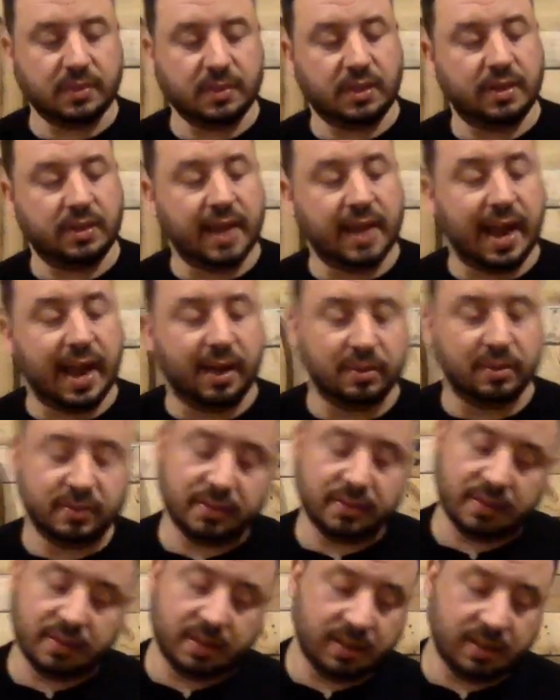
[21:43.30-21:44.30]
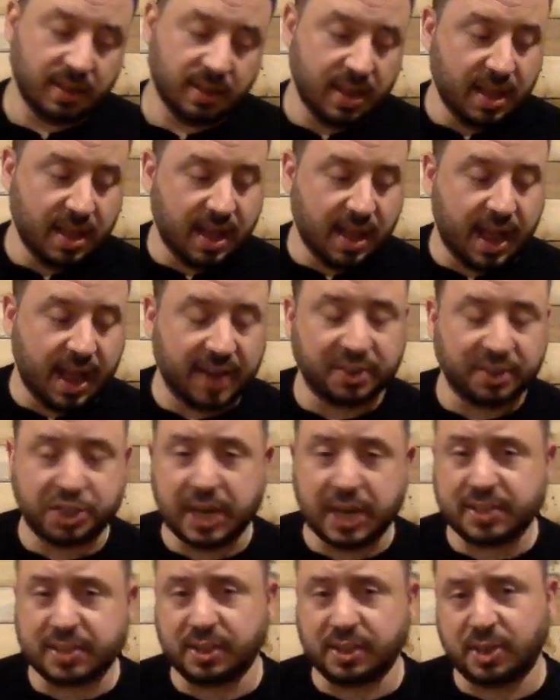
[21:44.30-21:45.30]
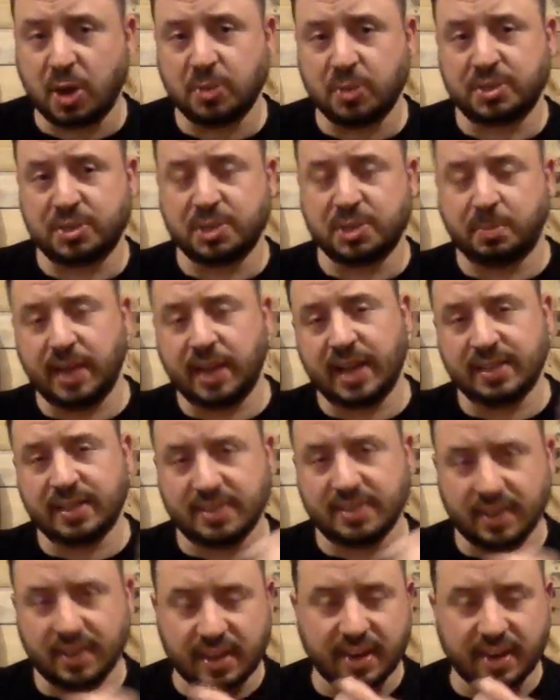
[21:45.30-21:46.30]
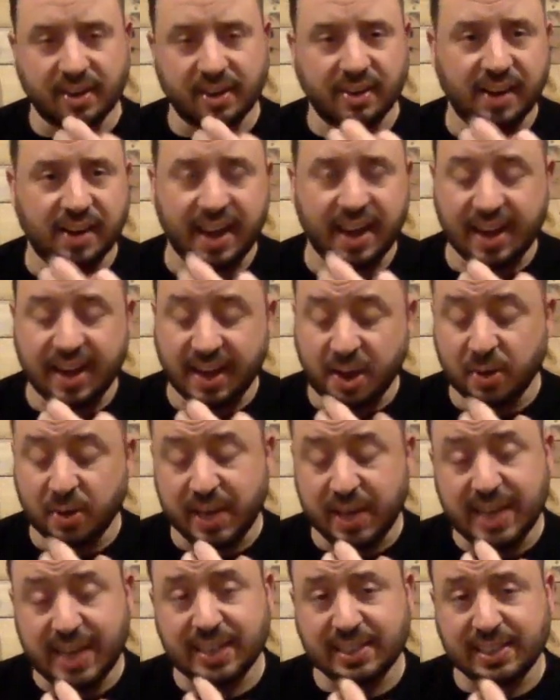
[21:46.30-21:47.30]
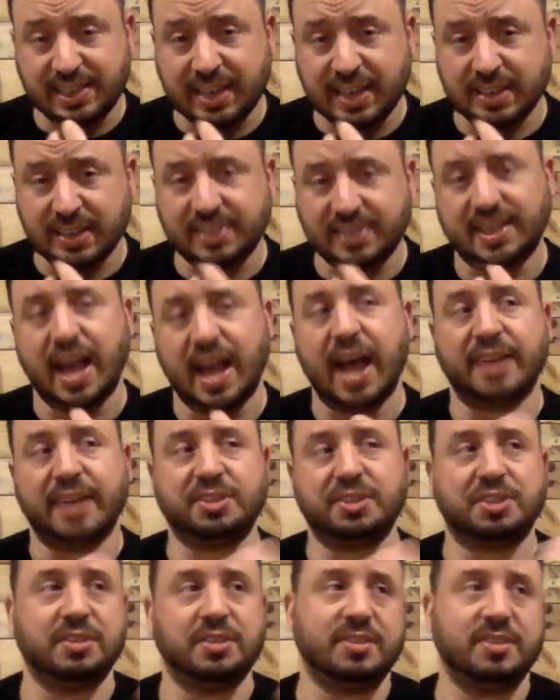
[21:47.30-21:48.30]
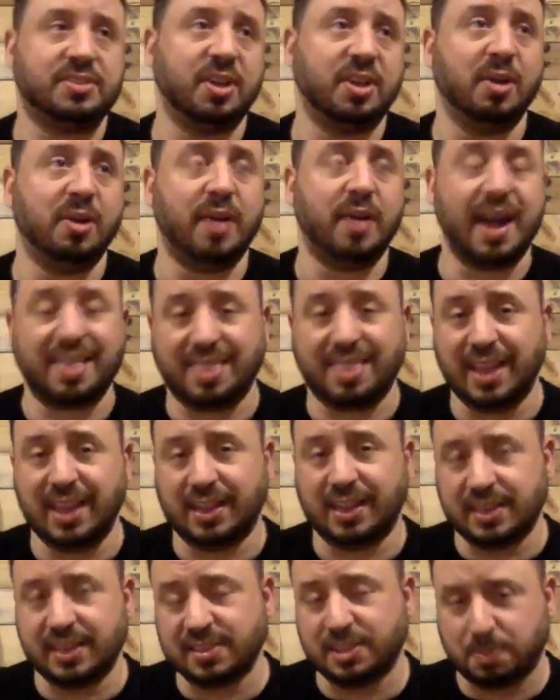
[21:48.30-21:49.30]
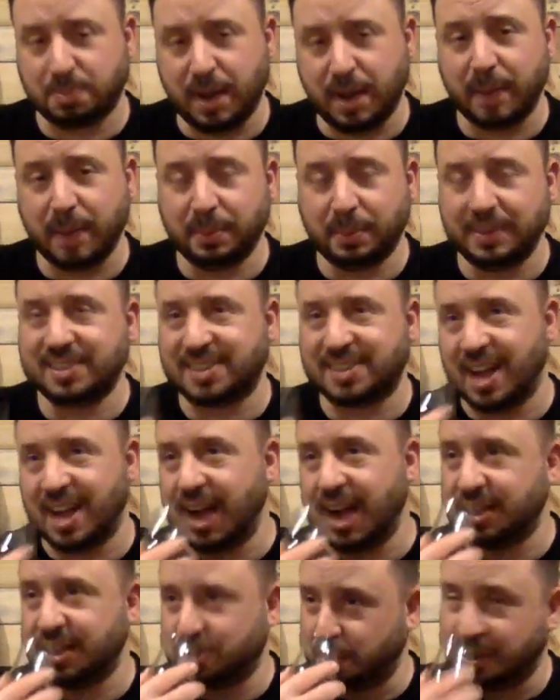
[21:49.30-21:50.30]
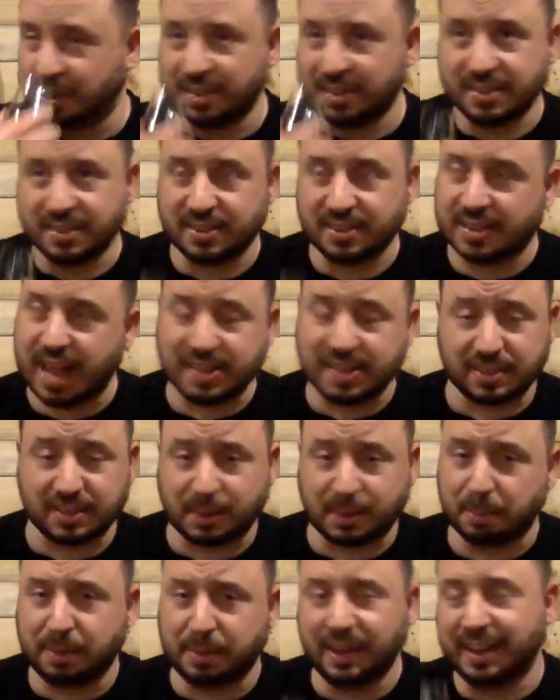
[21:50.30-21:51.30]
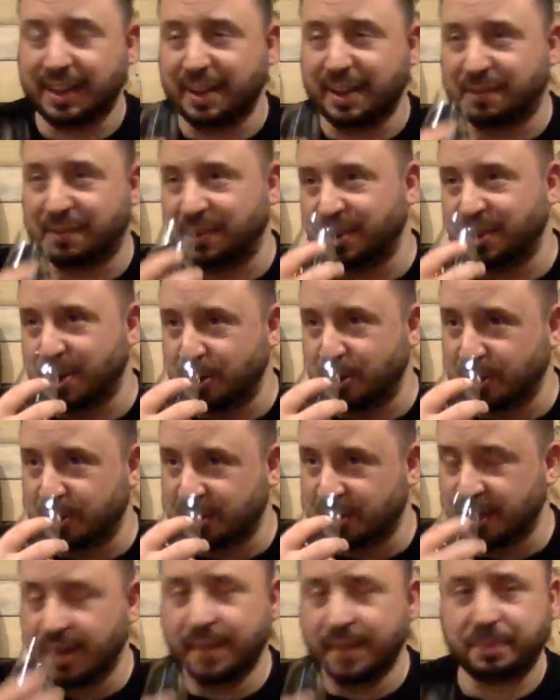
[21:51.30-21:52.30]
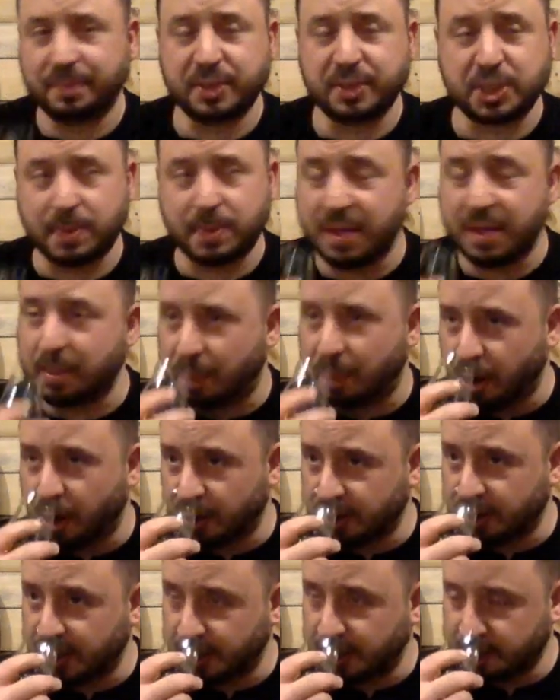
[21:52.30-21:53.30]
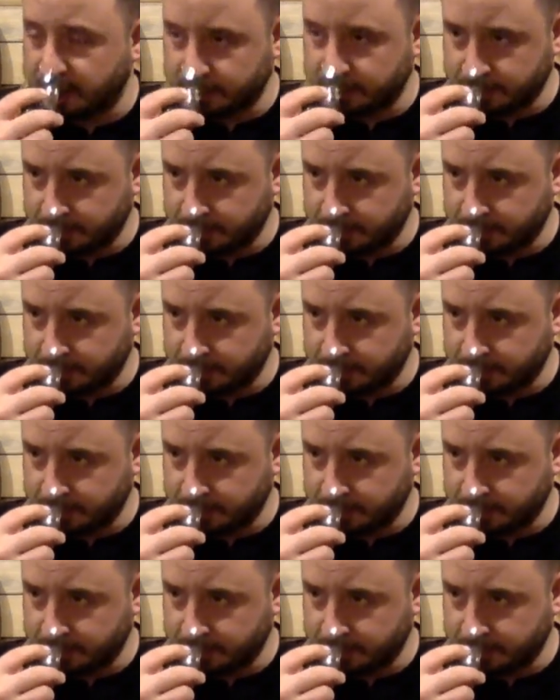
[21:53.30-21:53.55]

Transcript: Now, I, Jason Coates' blend is in here, and I know he did send a scotch. So I think this is probably the scotch because it has a completely different nose. You smell the barley.